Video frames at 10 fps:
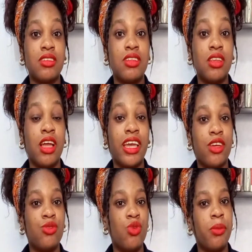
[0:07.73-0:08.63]

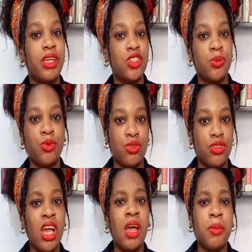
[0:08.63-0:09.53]
liking romance books,
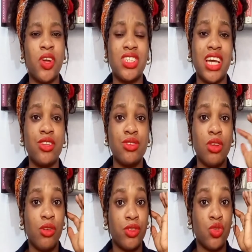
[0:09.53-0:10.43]
because I used to
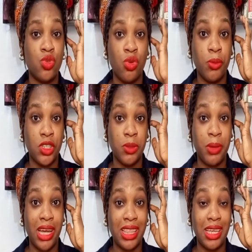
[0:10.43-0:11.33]
love it so much
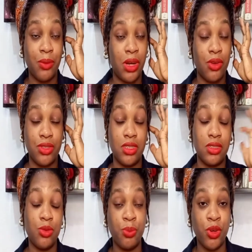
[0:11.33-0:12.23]
back then when I was in
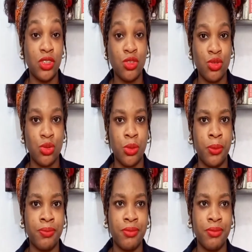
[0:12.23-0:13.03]
boarding school.